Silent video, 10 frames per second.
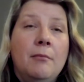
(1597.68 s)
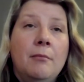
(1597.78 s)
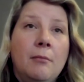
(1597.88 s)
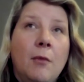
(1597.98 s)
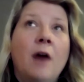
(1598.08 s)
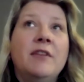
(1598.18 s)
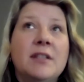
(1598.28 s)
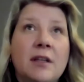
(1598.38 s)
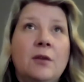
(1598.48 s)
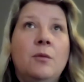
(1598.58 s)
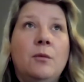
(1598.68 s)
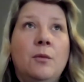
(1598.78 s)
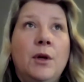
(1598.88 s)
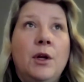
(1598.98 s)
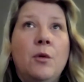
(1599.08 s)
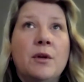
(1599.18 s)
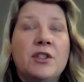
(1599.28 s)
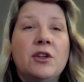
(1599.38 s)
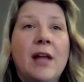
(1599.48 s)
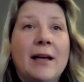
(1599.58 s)
Obviously, we're
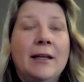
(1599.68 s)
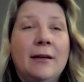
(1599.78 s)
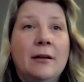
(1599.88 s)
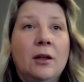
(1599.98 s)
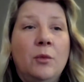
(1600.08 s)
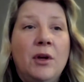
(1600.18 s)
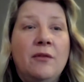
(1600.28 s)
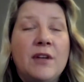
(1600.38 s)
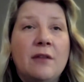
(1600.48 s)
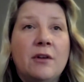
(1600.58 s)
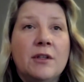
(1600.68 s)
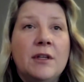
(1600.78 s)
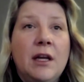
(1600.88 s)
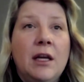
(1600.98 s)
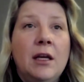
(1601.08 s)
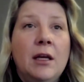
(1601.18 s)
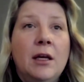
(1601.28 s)
still lacking in a little bit of diversity.